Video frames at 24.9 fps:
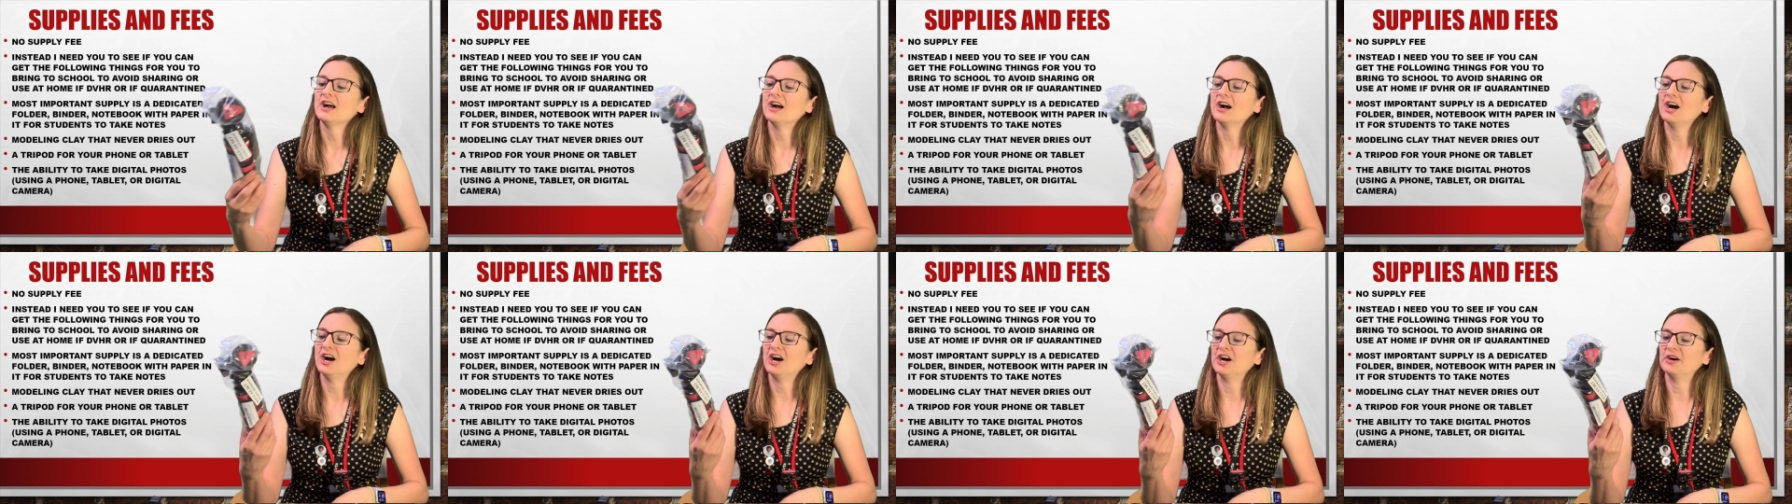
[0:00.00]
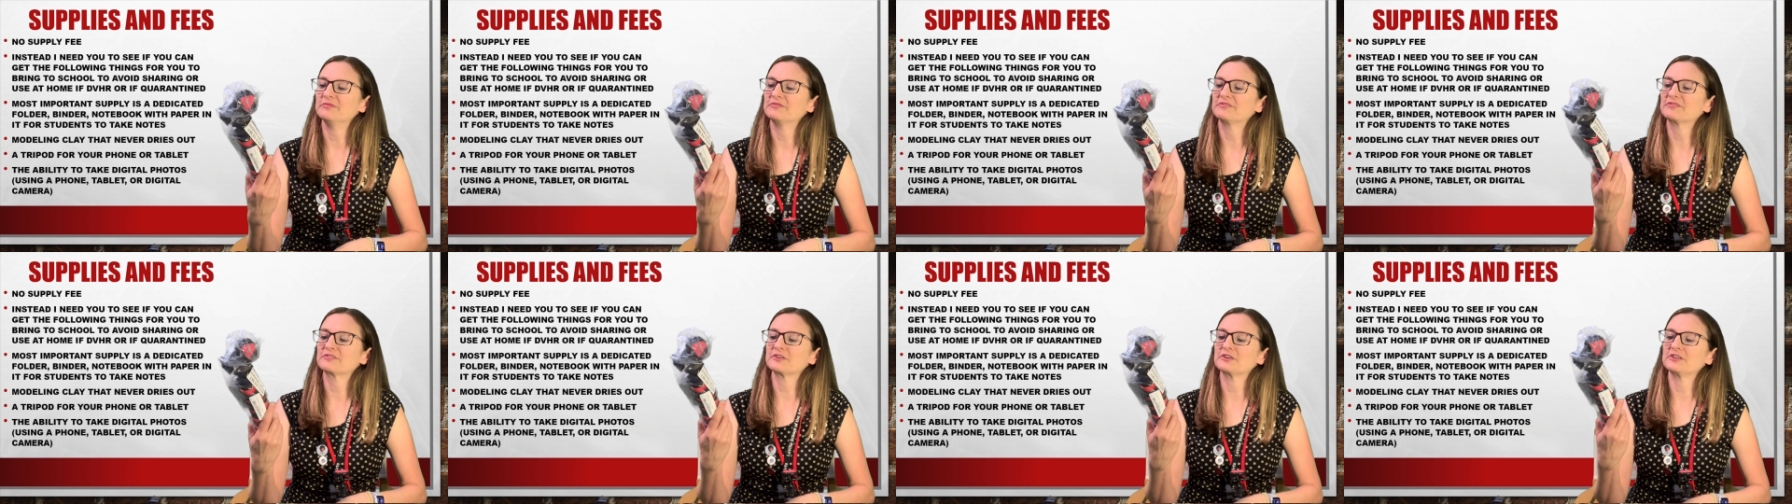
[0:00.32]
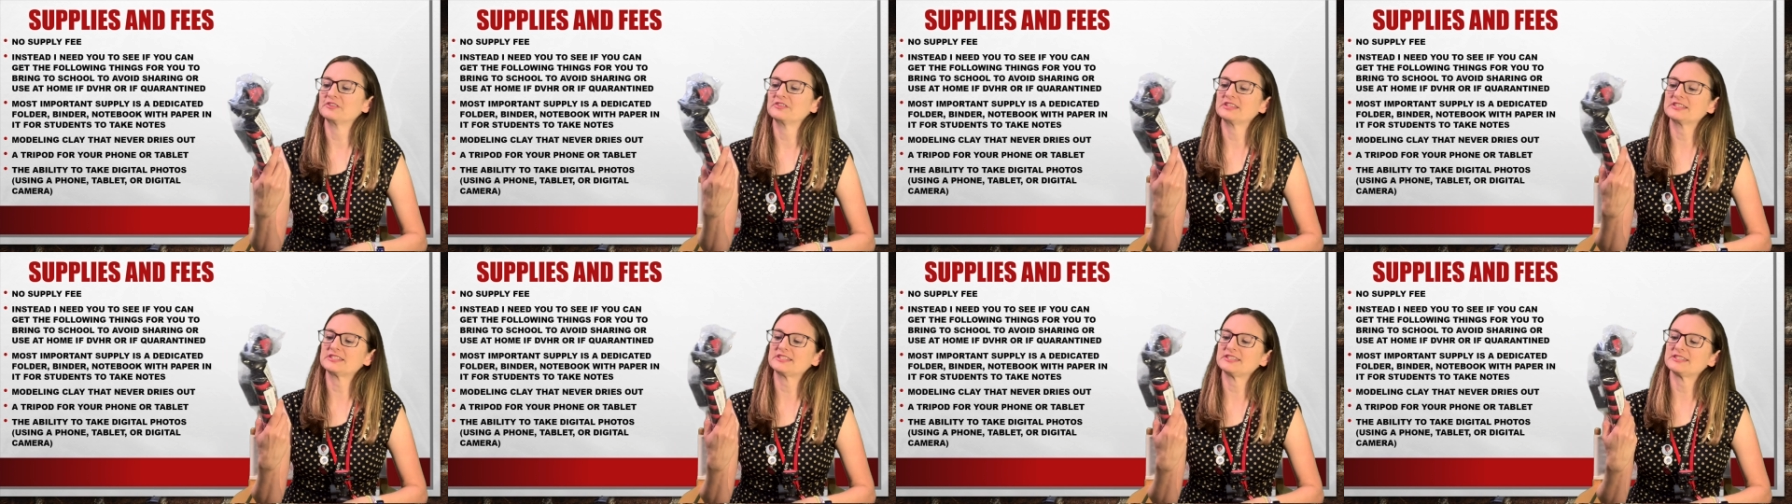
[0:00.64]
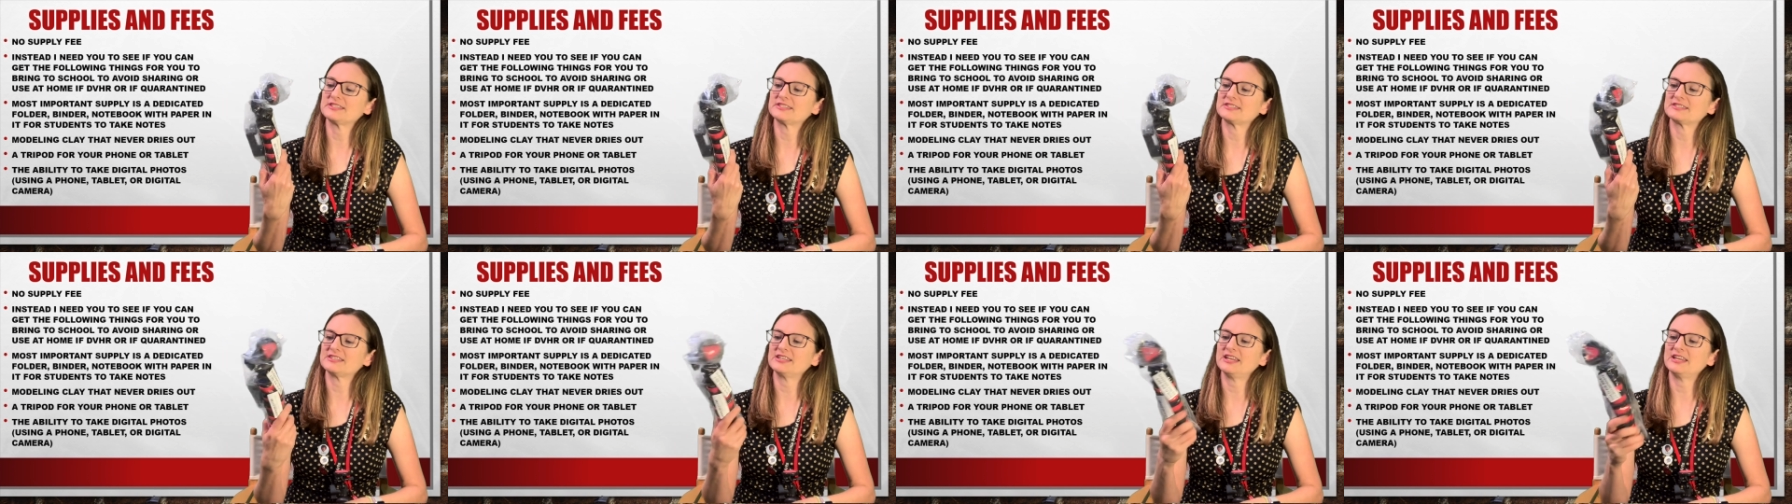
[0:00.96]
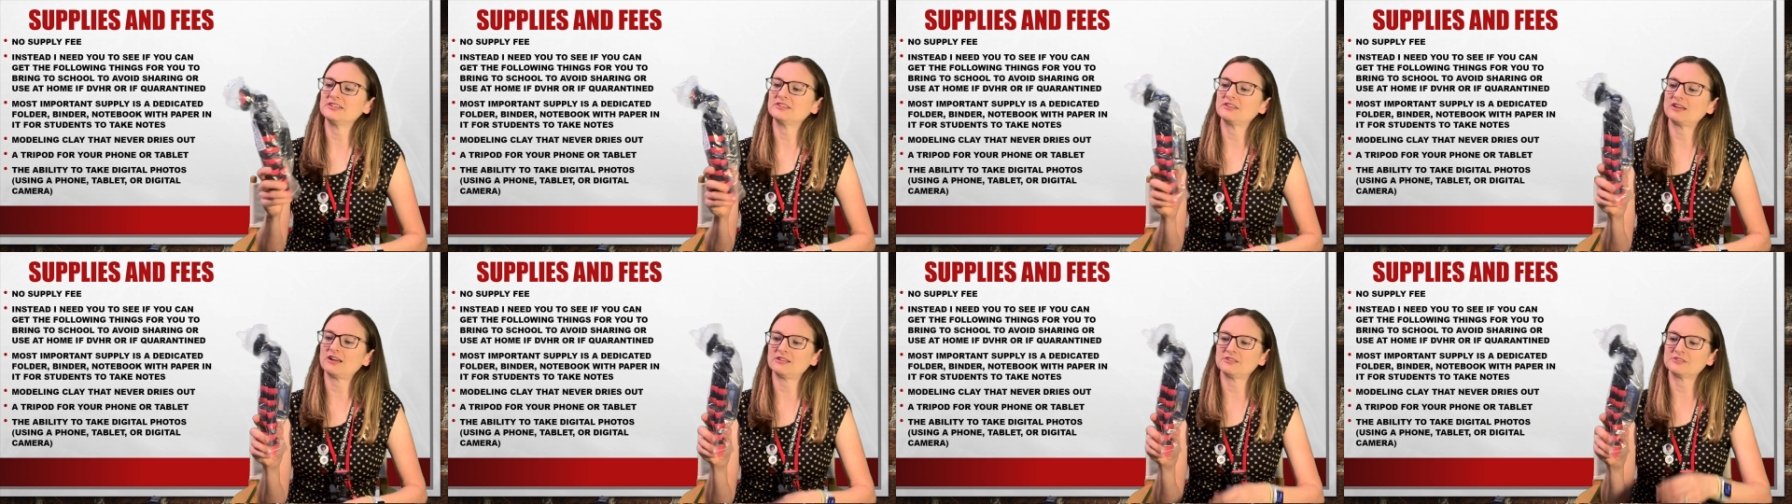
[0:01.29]
This is
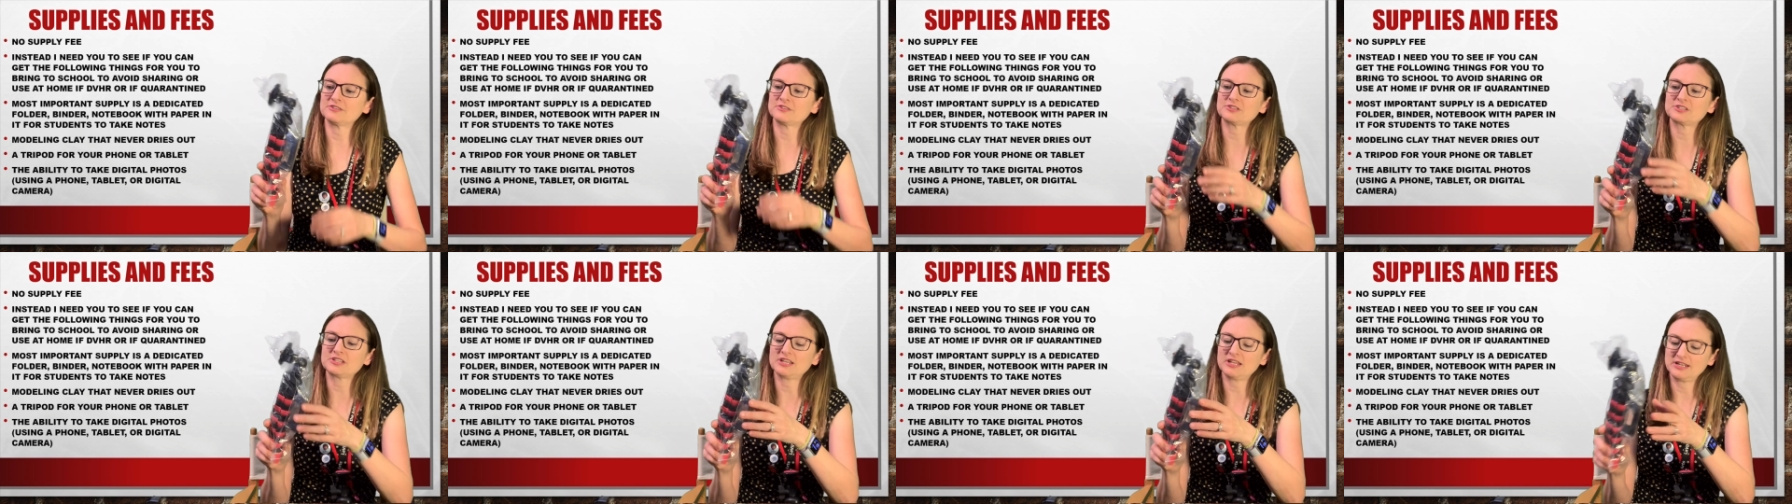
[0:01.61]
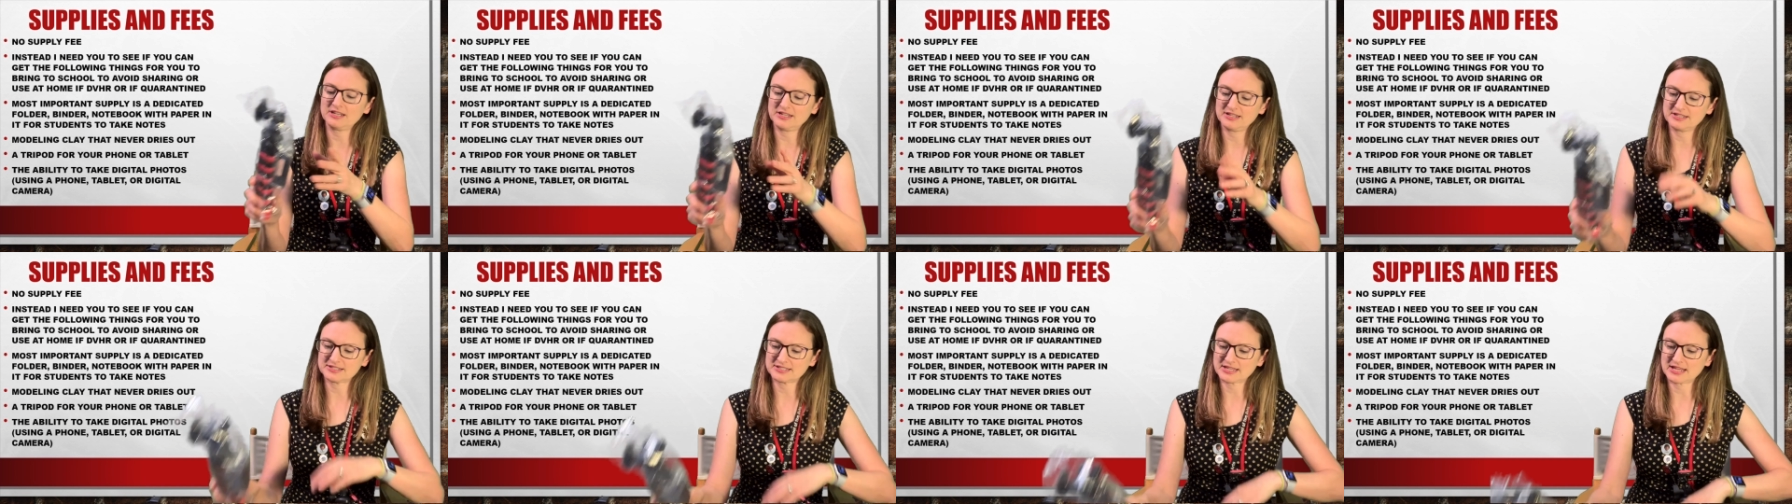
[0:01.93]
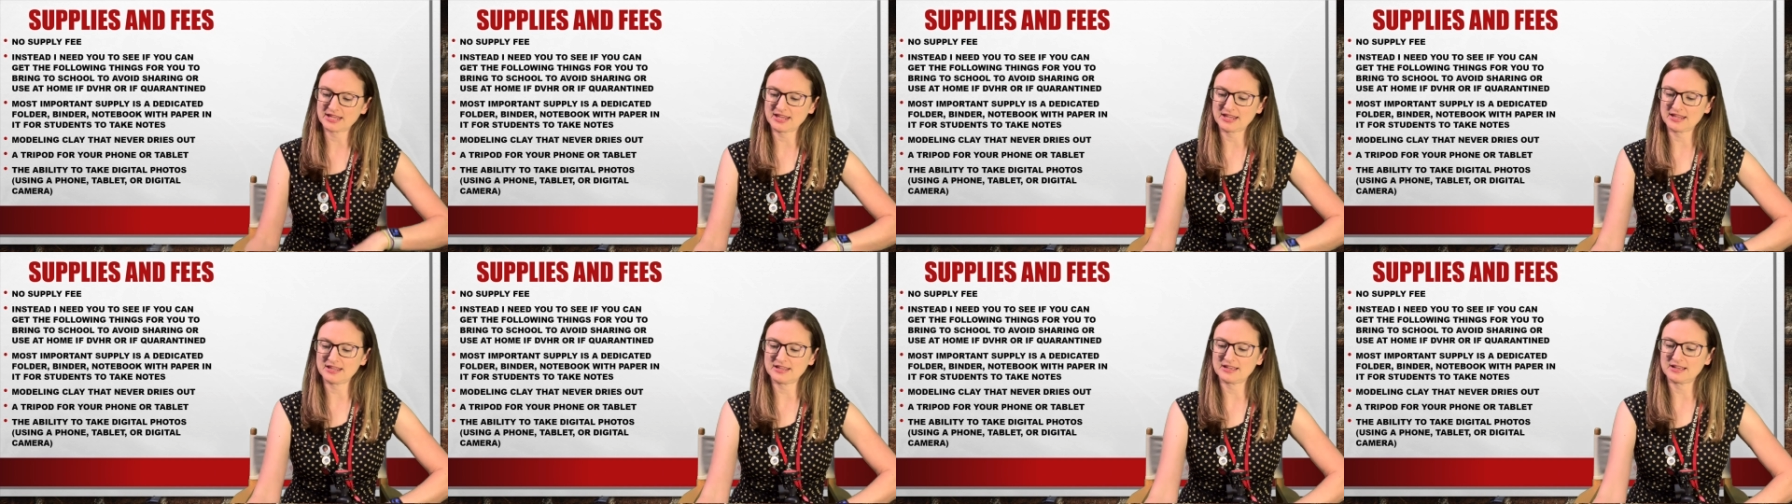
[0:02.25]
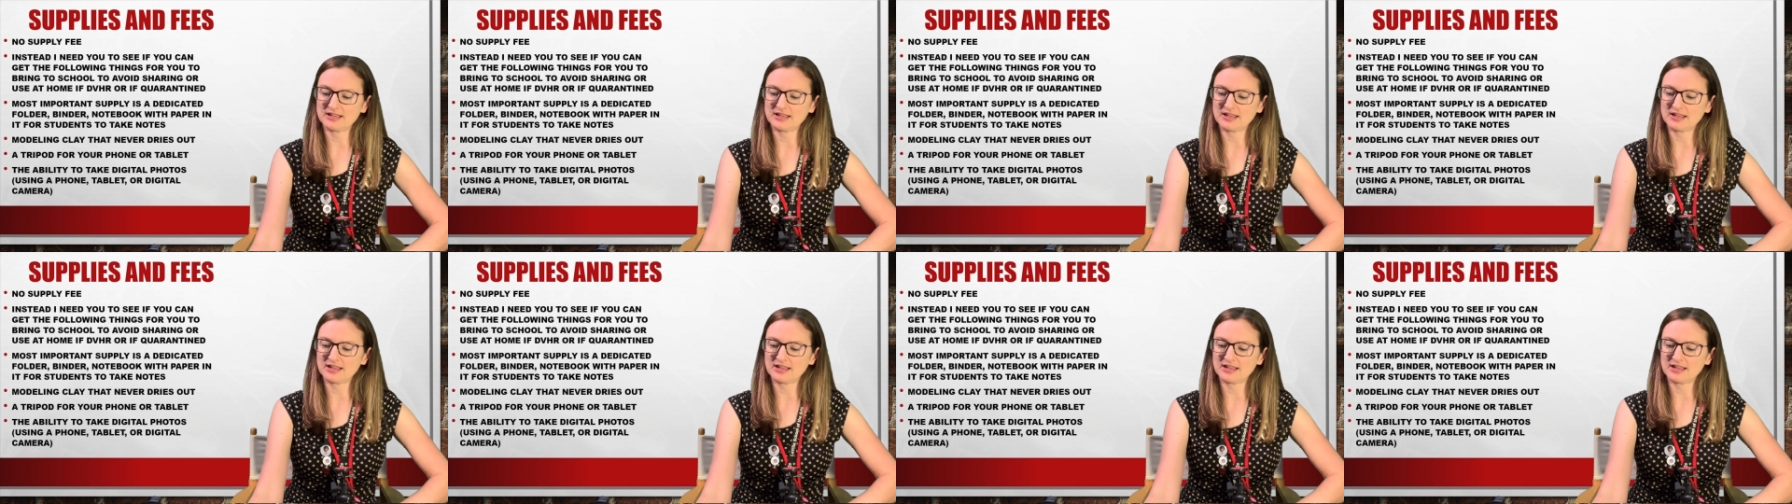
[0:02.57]
$10, and it's a